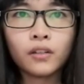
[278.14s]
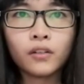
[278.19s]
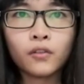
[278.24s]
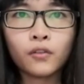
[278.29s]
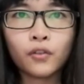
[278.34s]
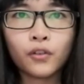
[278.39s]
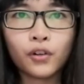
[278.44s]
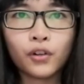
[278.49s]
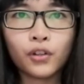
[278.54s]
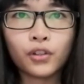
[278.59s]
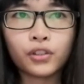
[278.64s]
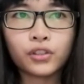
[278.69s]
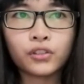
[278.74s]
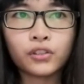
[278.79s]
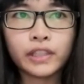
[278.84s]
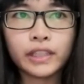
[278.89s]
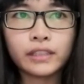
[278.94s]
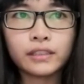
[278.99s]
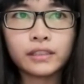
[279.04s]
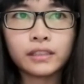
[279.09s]
for
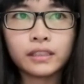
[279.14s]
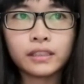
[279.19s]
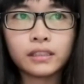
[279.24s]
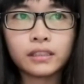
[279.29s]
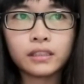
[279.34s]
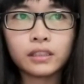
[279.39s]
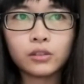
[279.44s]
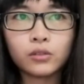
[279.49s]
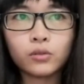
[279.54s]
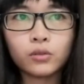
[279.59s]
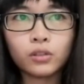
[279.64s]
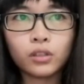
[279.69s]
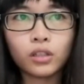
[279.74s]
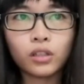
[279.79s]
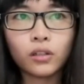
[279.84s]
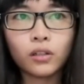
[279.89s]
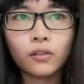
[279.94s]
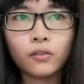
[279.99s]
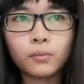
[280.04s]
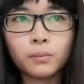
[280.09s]
creating new
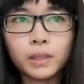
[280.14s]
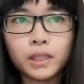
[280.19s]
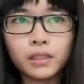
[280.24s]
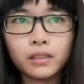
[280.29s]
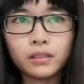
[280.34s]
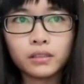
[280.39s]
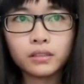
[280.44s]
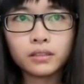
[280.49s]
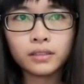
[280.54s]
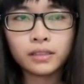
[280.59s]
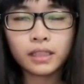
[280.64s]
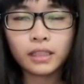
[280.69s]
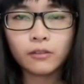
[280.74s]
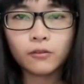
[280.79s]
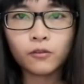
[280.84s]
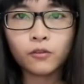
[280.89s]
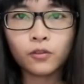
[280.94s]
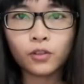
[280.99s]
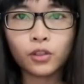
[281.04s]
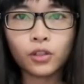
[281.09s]
global
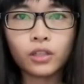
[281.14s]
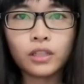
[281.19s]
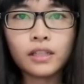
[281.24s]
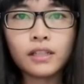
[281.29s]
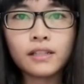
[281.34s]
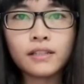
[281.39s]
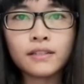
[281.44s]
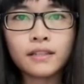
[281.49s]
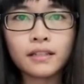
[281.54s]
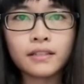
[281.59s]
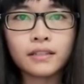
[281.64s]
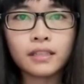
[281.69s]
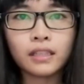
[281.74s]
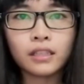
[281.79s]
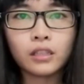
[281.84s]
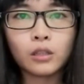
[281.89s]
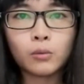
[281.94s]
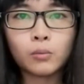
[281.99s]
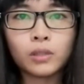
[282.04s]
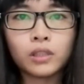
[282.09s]
scheme for
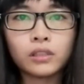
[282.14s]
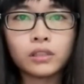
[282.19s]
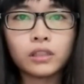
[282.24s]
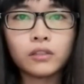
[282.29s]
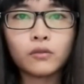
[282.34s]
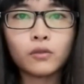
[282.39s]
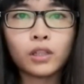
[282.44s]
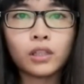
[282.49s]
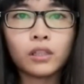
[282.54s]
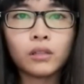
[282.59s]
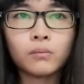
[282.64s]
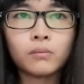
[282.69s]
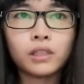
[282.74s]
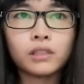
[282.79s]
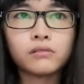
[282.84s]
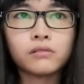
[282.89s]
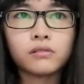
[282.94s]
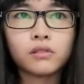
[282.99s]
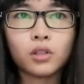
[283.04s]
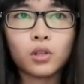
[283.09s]
sustainable
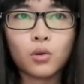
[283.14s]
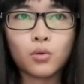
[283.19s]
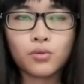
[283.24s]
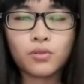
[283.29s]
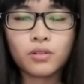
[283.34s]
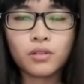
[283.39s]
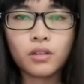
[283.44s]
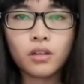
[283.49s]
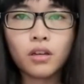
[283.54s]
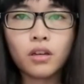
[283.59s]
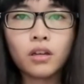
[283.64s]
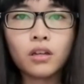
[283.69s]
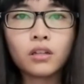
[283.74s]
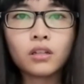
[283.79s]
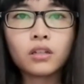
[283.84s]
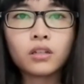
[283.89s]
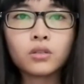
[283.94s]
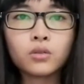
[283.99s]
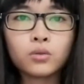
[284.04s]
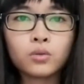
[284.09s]
development goals.
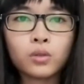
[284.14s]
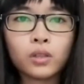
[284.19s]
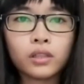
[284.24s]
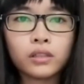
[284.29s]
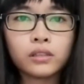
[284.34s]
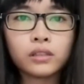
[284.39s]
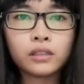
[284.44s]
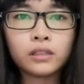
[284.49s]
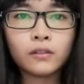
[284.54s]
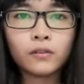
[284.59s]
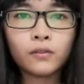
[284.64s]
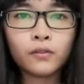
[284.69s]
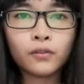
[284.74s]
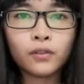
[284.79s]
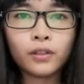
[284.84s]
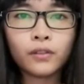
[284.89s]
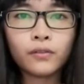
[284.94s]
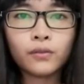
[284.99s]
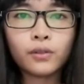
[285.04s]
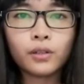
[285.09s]

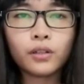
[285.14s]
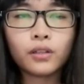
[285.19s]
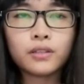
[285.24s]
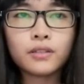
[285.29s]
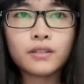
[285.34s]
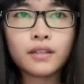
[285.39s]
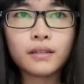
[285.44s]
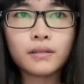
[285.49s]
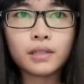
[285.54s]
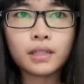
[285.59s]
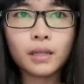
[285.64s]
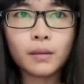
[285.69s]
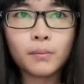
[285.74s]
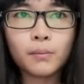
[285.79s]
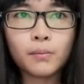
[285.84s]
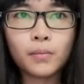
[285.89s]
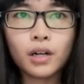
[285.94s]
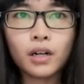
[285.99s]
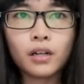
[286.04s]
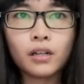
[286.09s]
25th
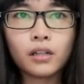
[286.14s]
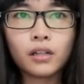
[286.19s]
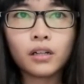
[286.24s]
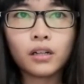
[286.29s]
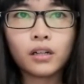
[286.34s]
September